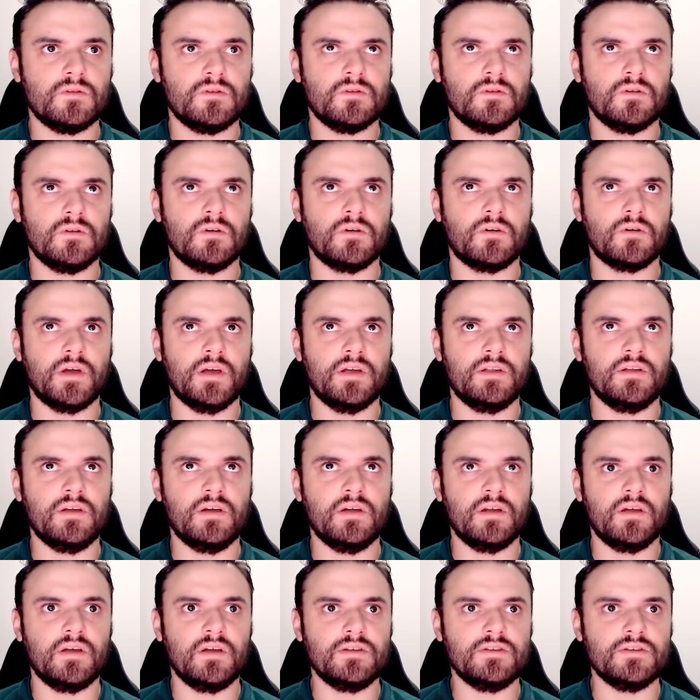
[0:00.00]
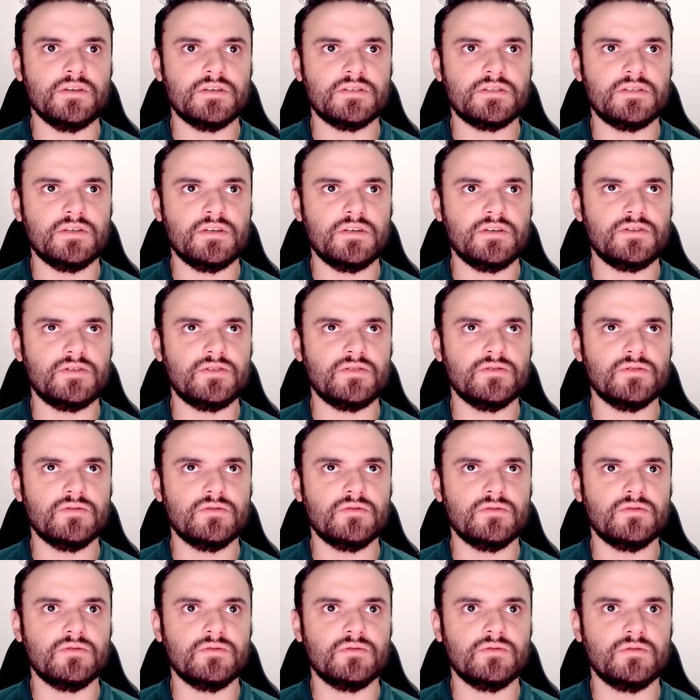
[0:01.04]
Okay, then I just need
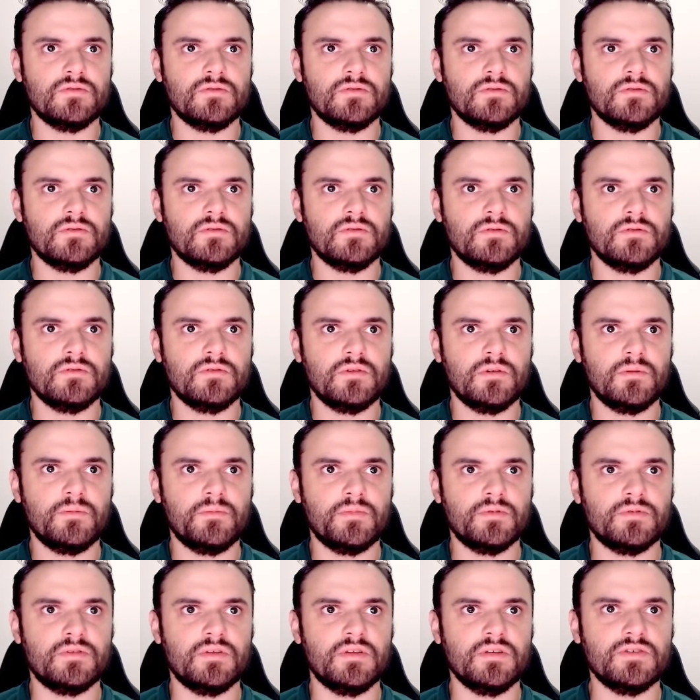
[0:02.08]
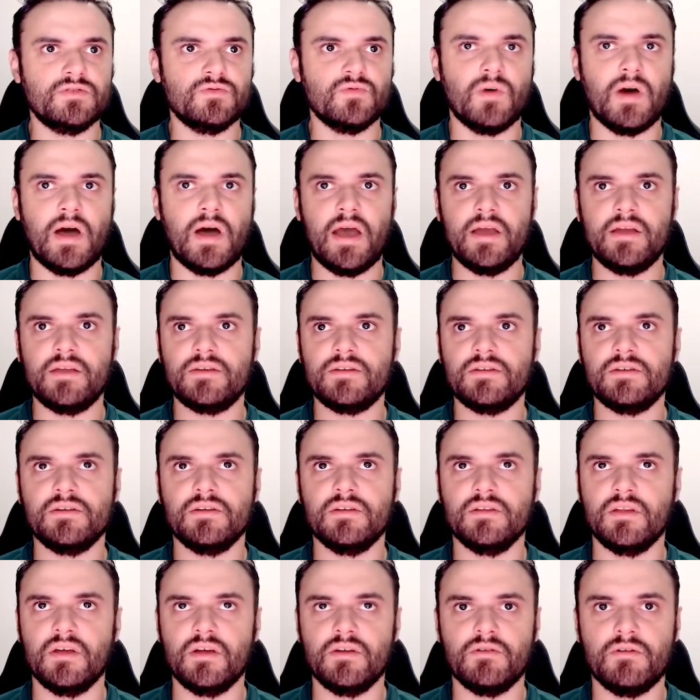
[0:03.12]
to put this white
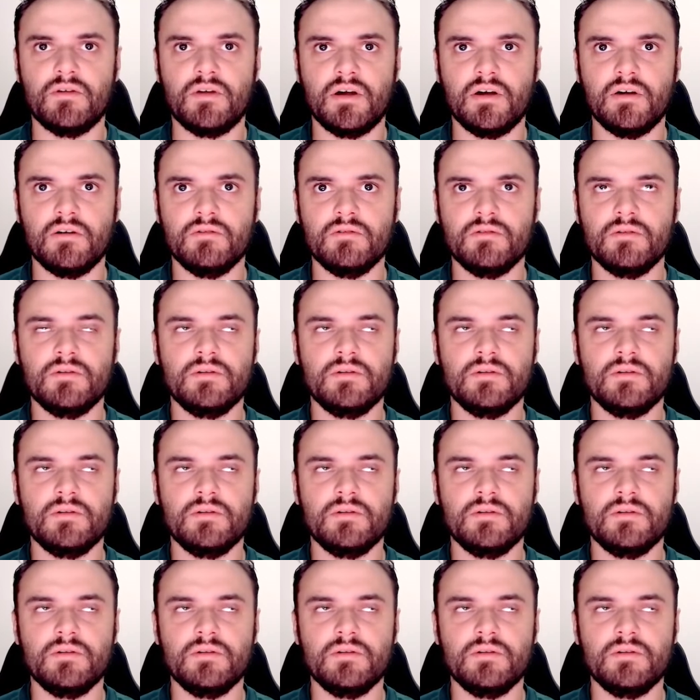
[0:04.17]
in the URL